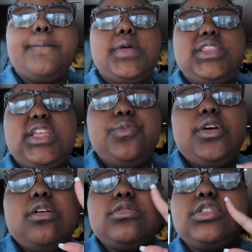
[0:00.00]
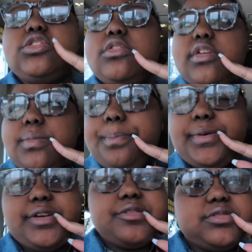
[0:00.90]
I think we're going to Tory
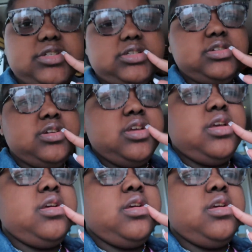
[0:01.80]
Burch. Okay,